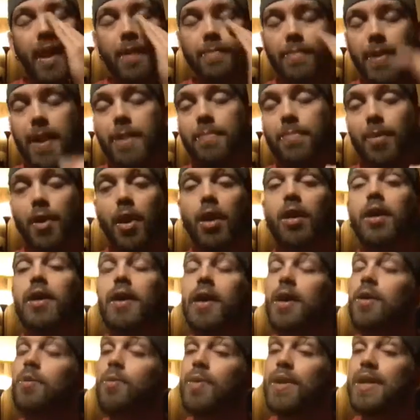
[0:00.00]
People aren't
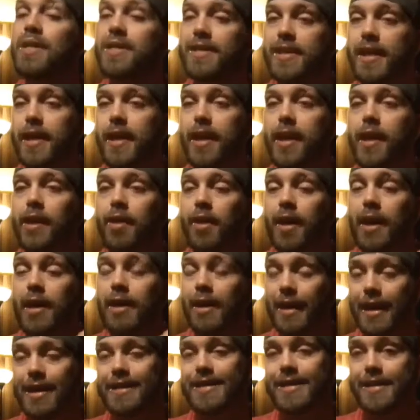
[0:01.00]
going to want to sit here and
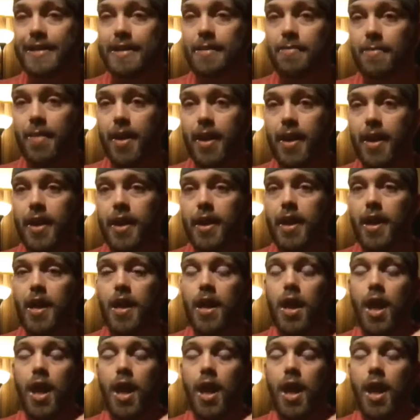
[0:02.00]
listen to me